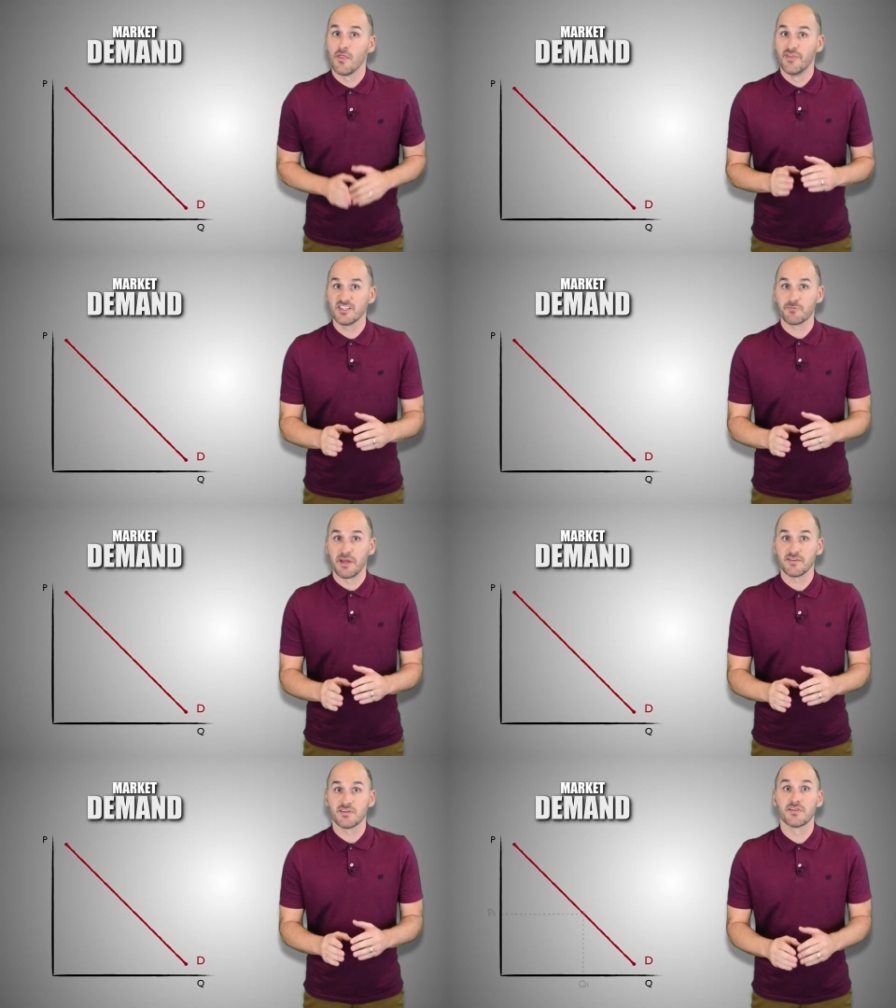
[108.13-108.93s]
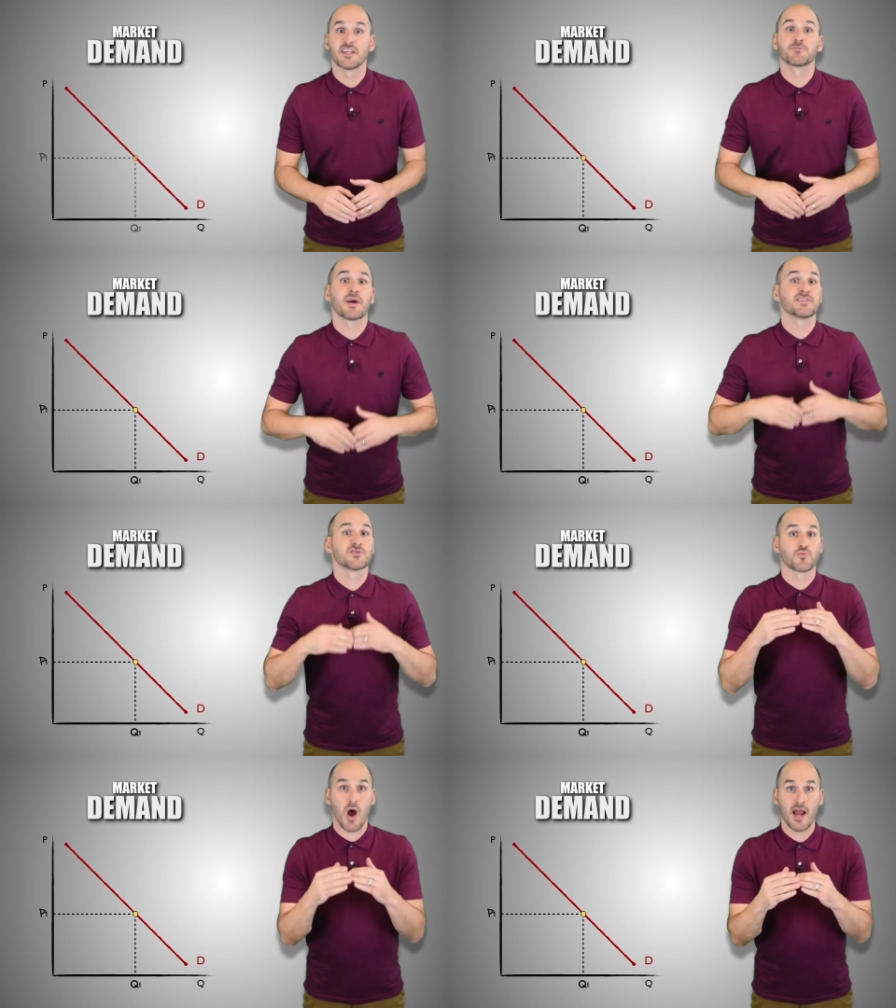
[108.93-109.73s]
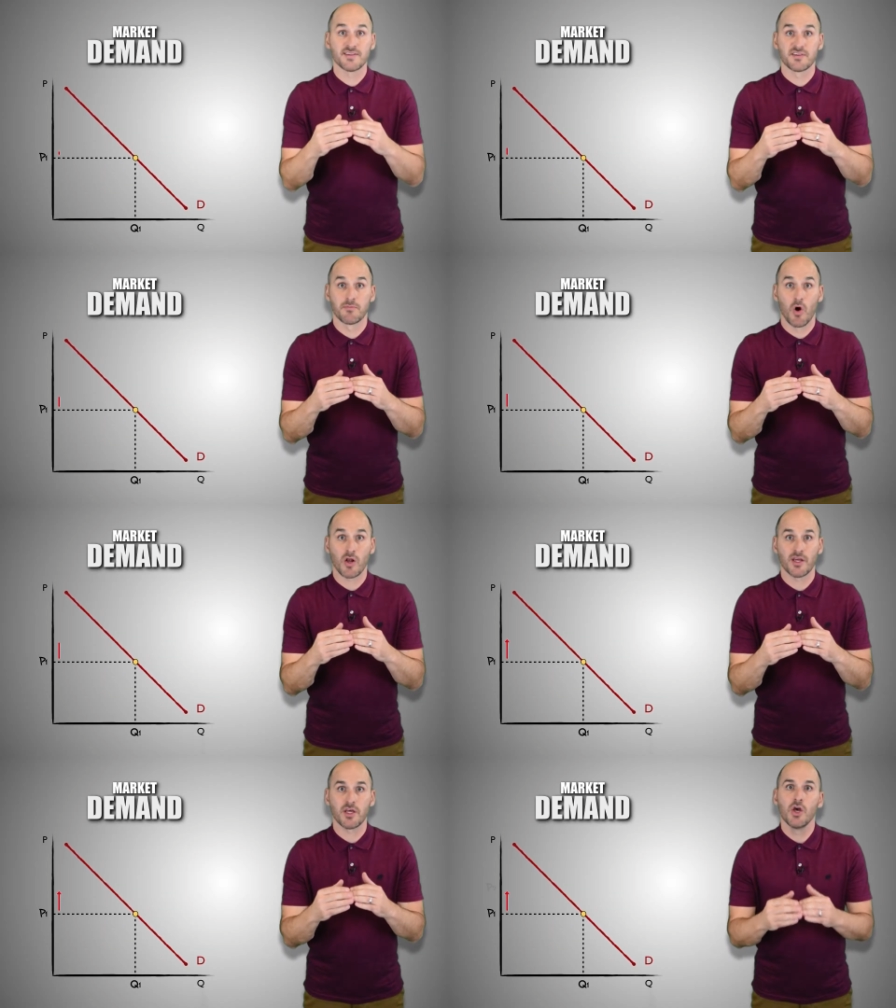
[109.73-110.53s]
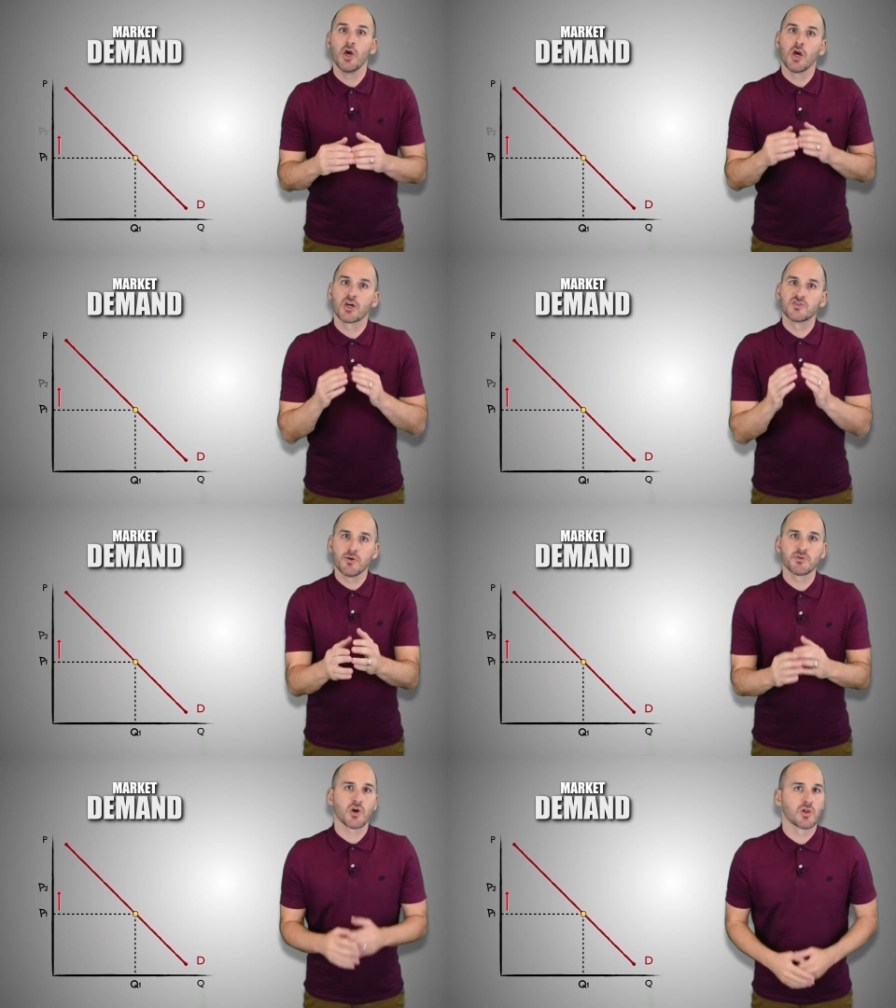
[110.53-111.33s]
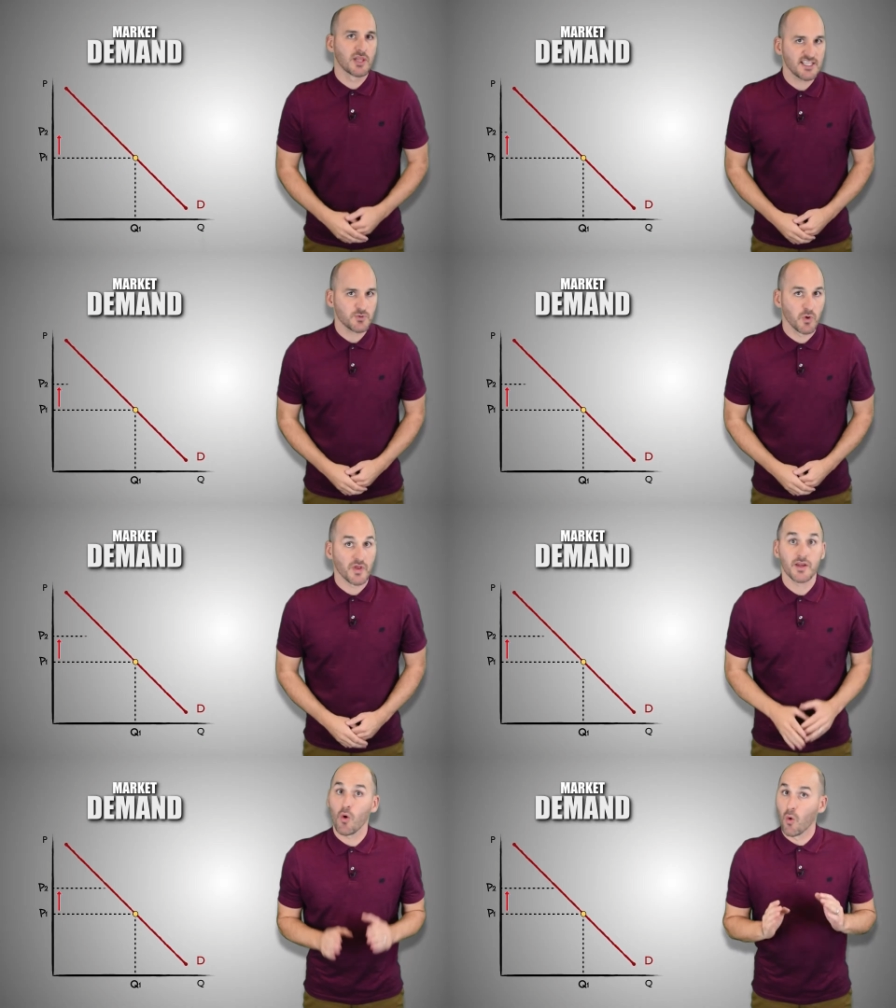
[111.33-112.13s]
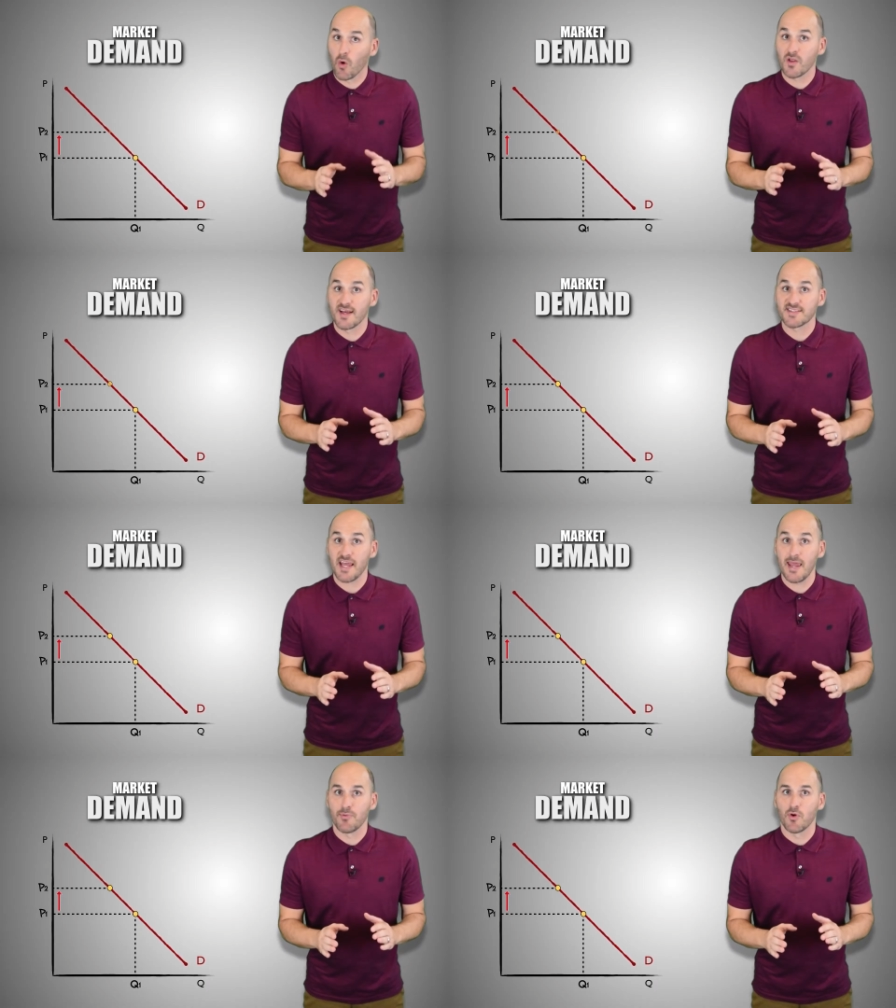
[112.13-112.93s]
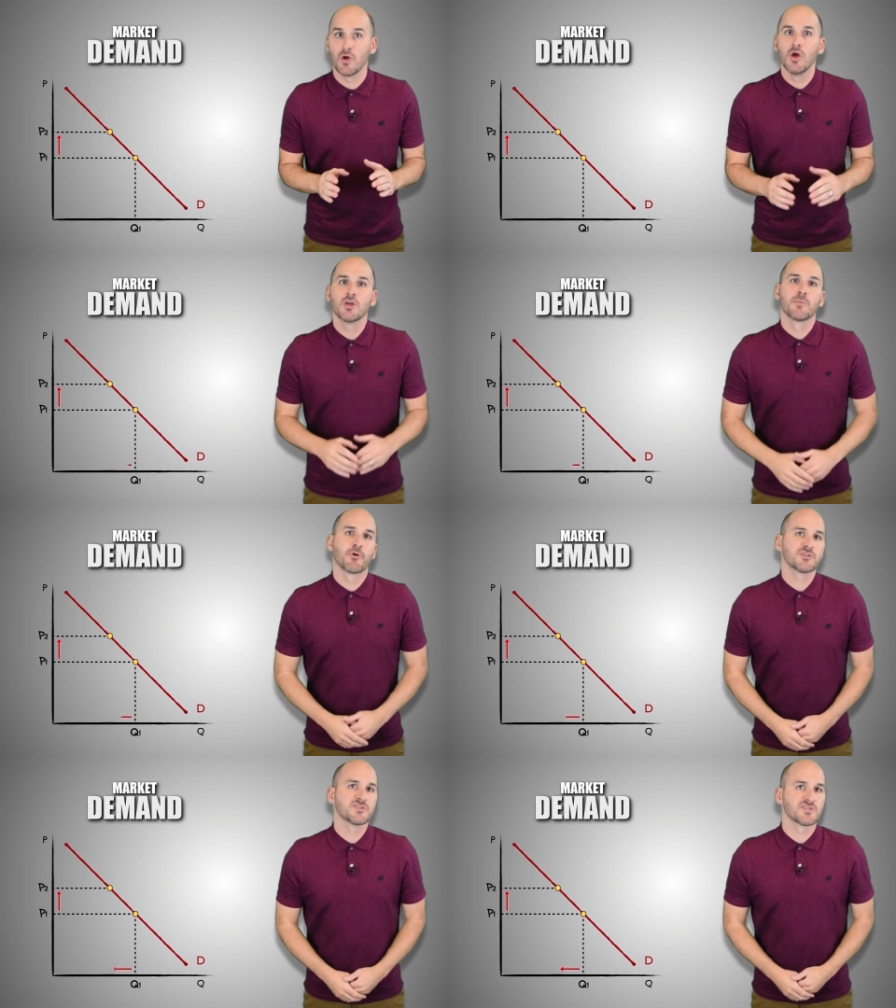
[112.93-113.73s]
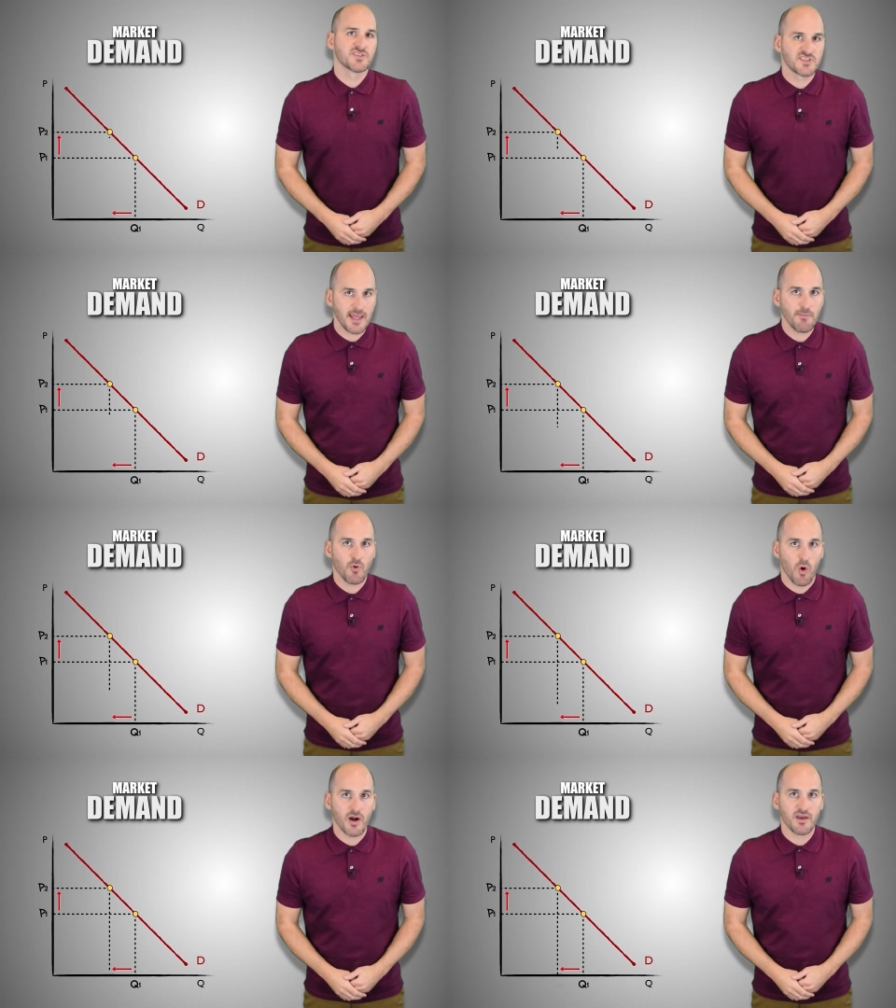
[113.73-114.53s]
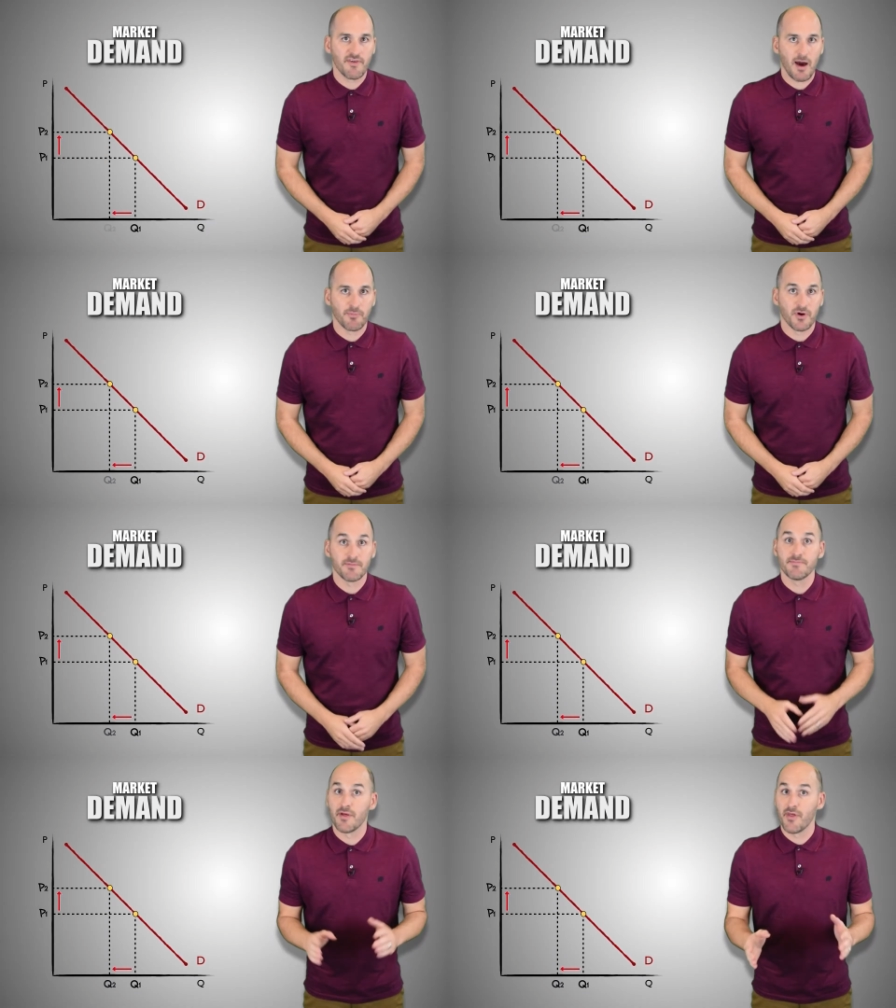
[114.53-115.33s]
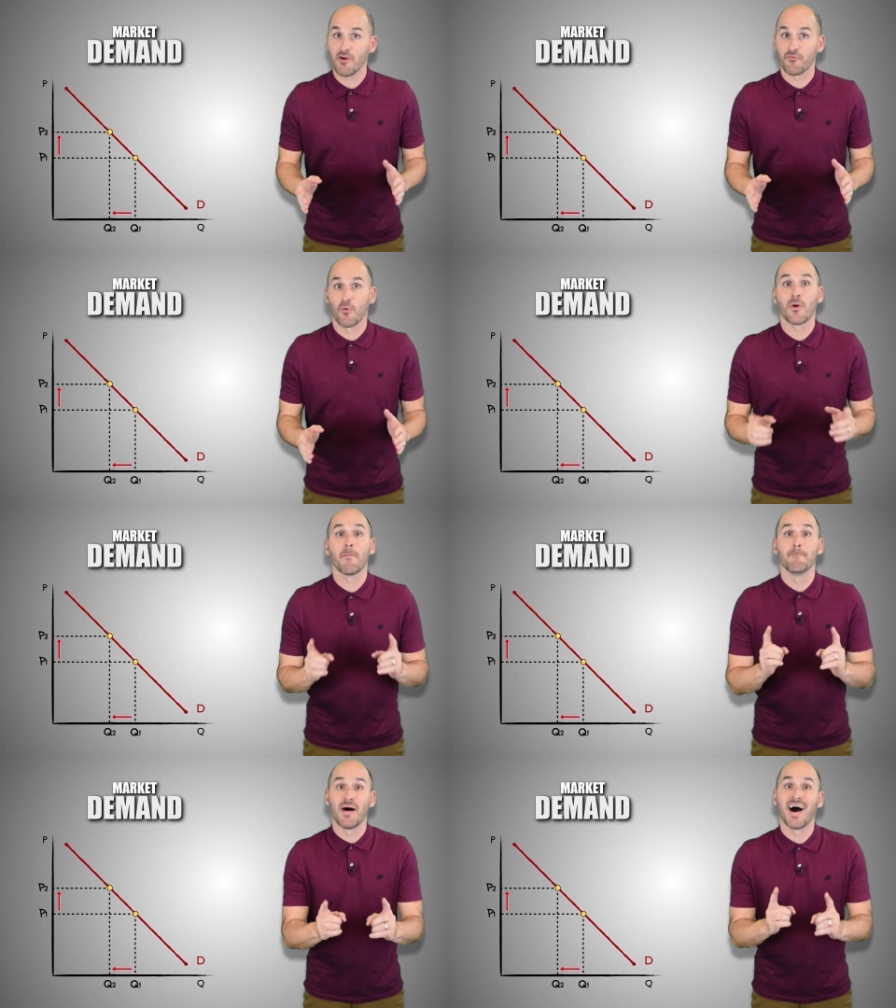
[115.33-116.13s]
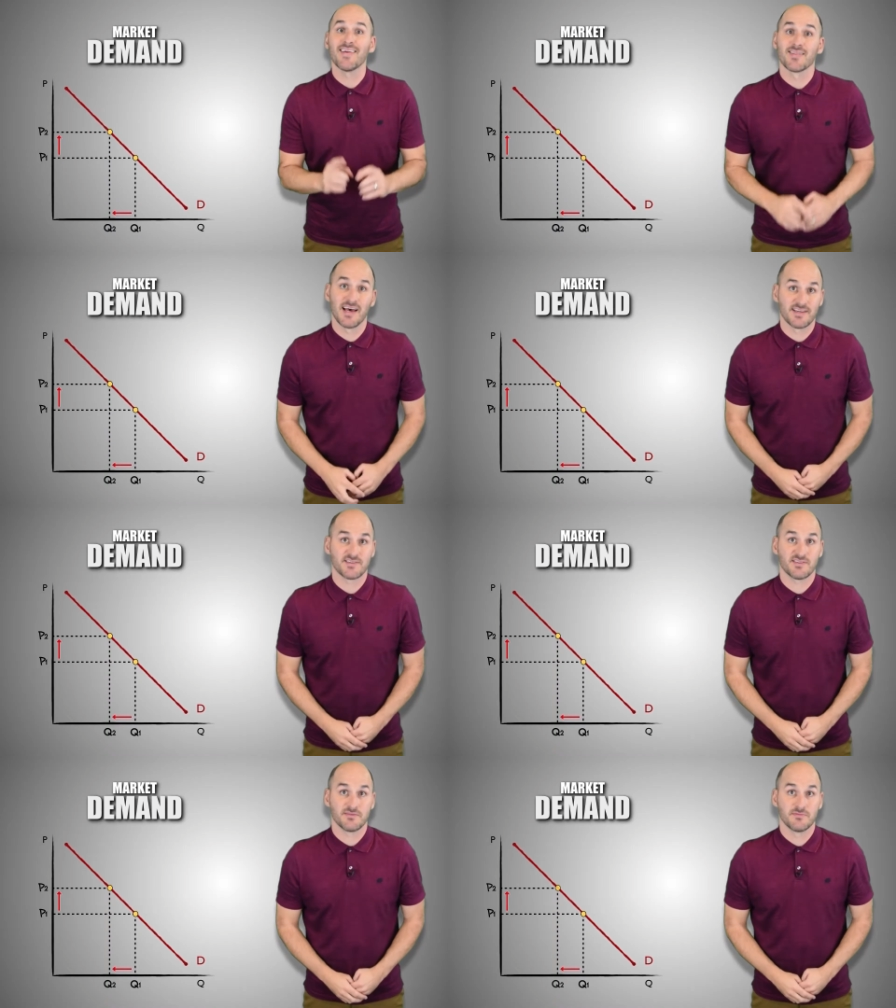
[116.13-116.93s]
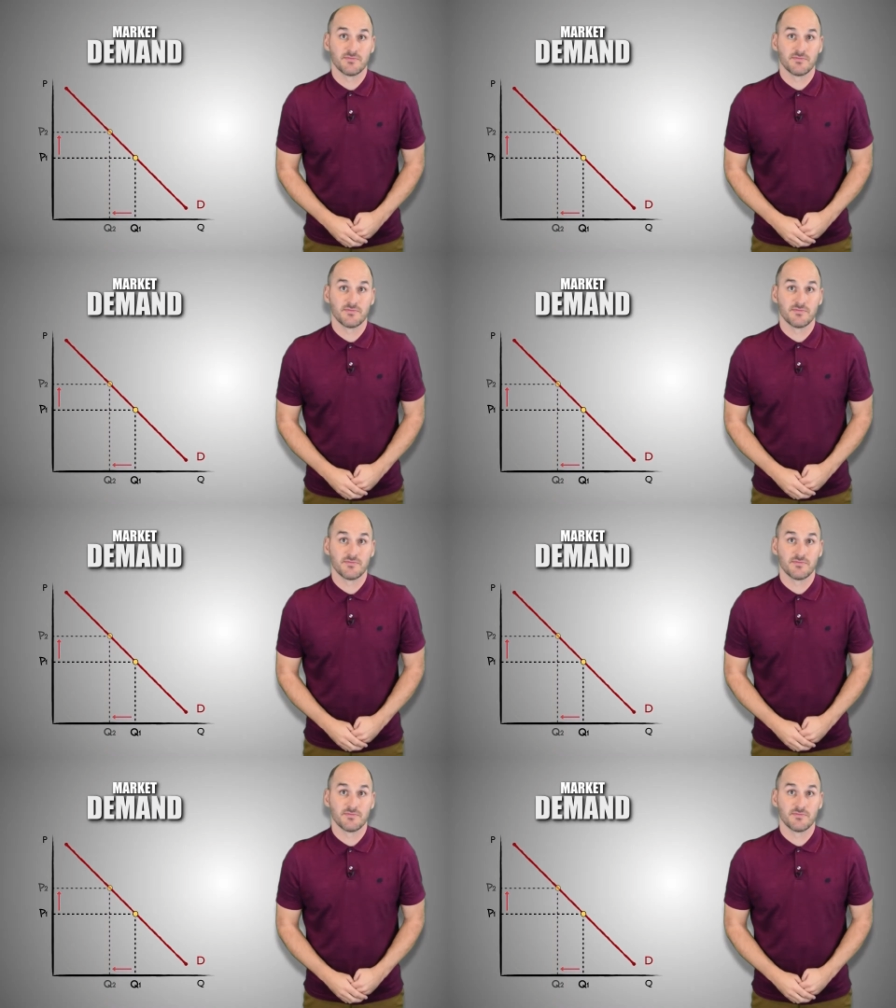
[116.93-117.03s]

This means that as prices rise in the market, consumers are less willing or less able to purchase the same quantity of output and therefore buy less.